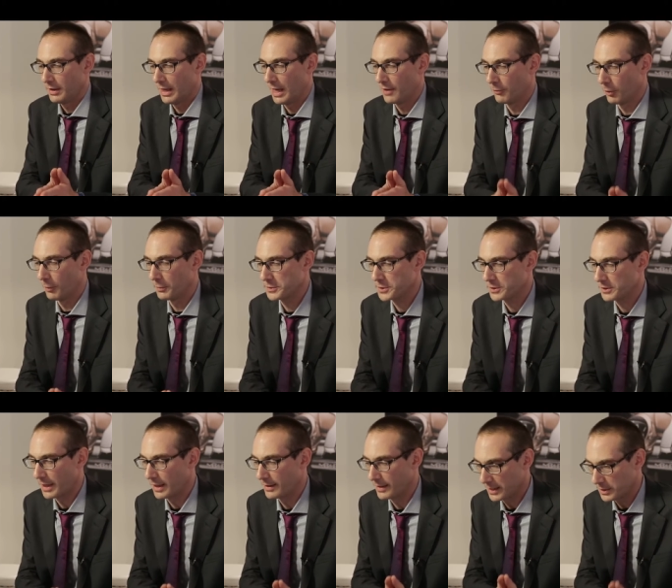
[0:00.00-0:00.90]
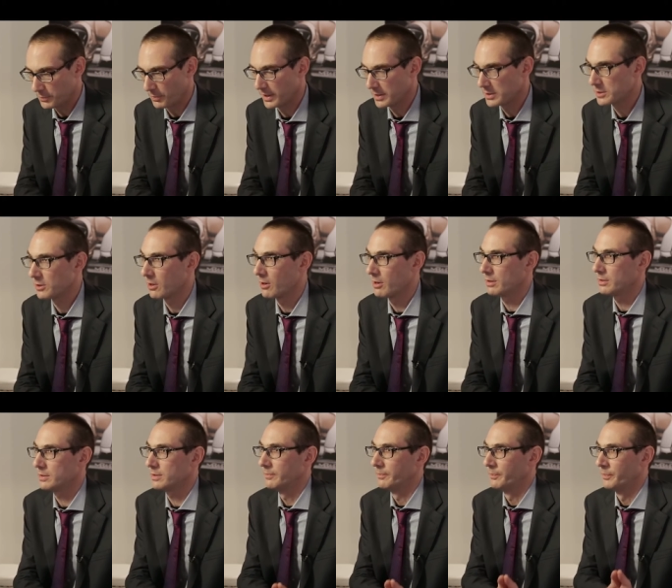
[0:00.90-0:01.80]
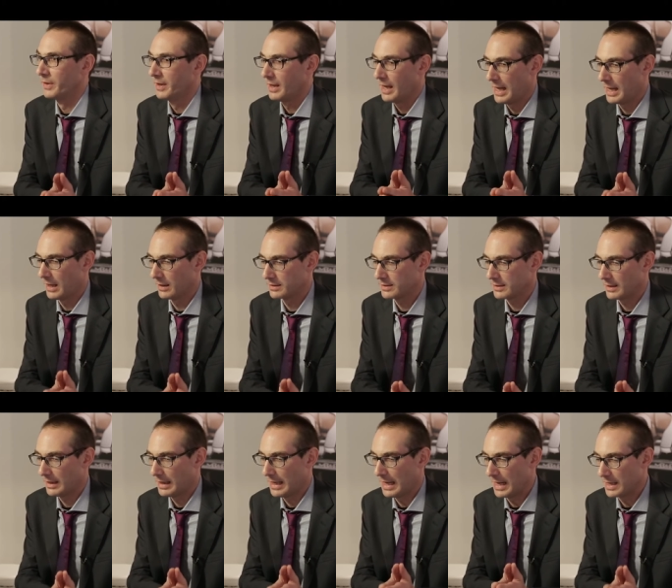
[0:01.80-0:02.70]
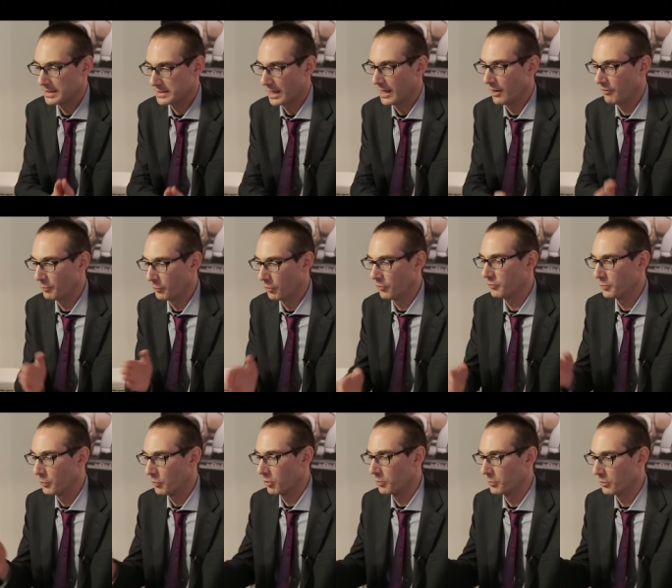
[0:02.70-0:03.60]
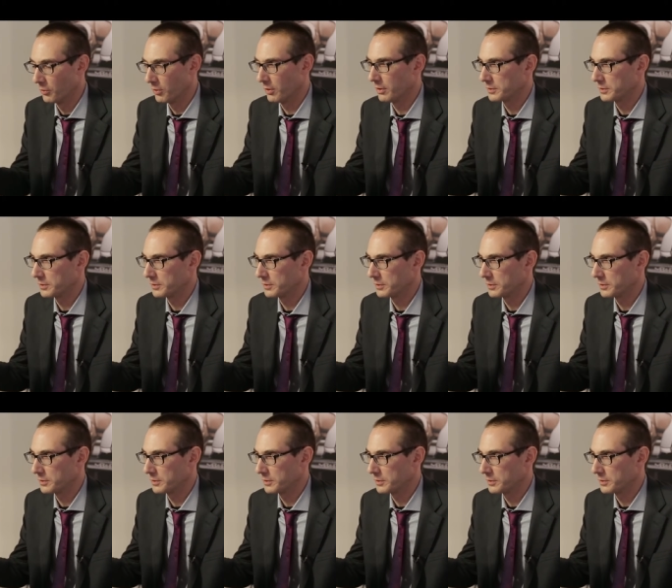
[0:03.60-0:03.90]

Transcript: that's where I started. And as I have moved more and more